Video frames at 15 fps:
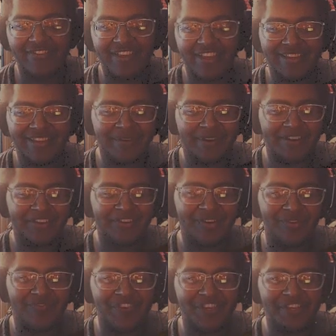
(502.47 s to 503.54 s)
thank you, Mike.
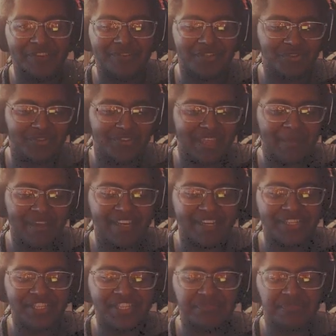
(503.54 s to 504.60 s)
Hopefully you enjoyed that bacon
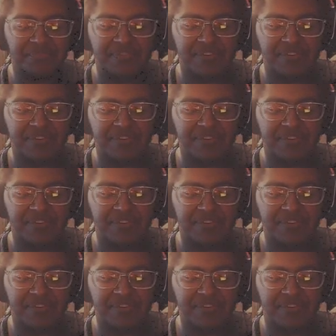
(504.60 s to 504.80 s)
soup.